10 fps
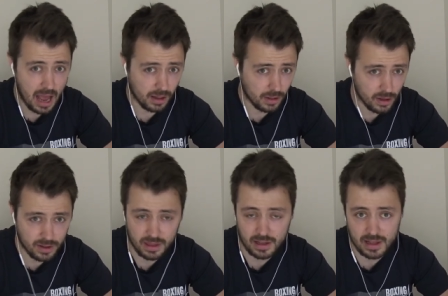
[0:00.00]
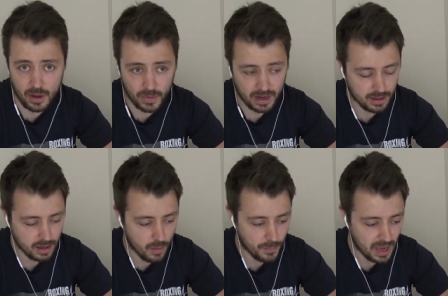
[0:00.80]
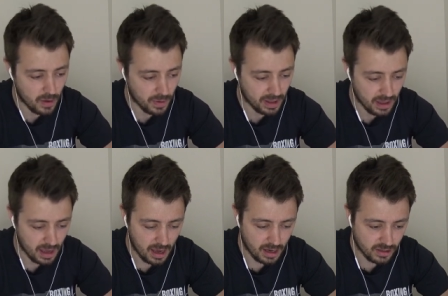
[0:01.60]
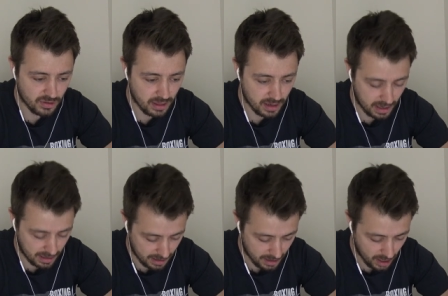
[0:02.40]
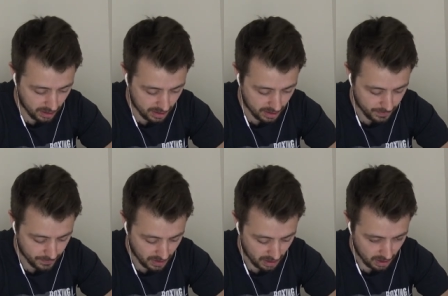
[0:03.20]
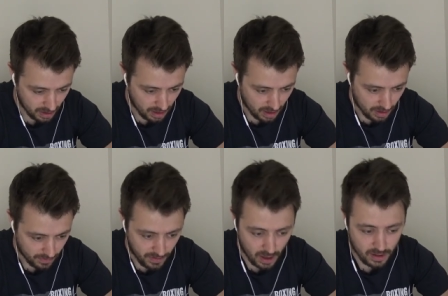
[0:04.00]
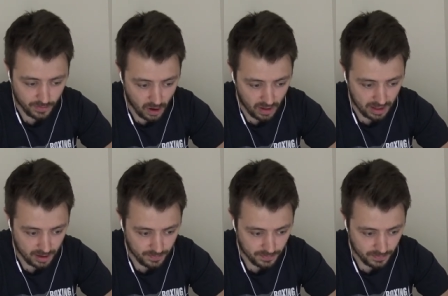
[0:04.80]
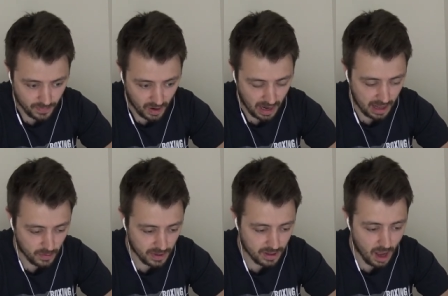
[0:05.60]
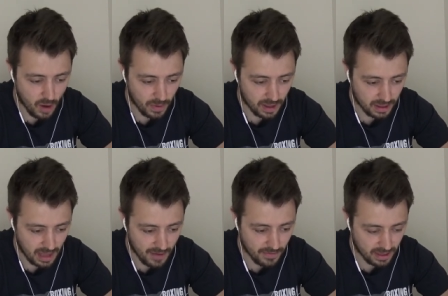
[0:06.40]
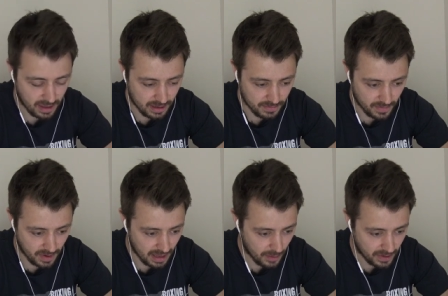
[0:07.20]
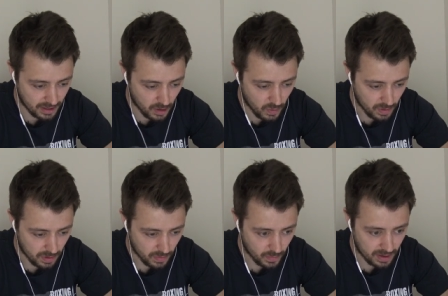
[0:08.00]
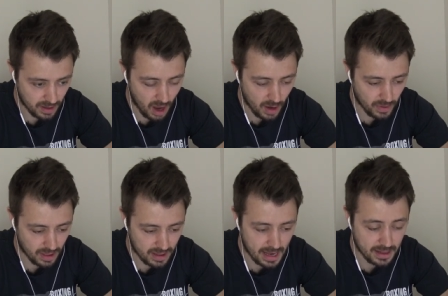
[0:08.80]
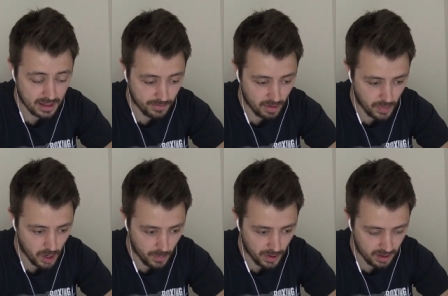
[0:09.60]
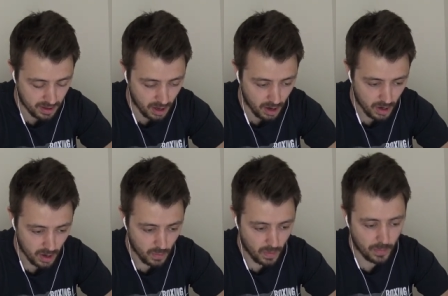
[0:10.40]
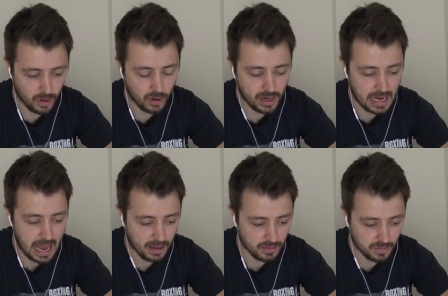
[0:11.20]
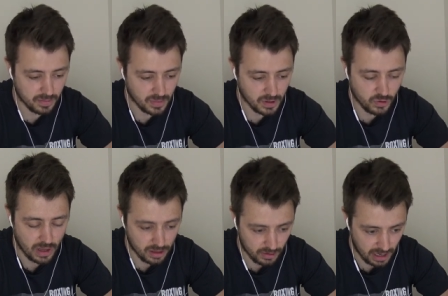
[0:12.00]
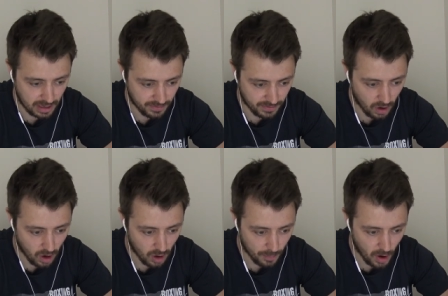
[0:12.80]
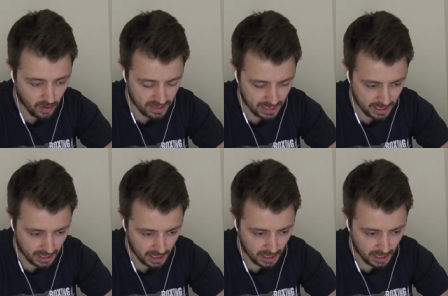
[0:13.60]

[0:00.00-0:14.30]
loads of things that we need to compete with as strength and conditioning coaches. First of all, Alan, uh, as we start with everything that we do, we started with a scientific purpose. So when we're looking at strength training for boxing,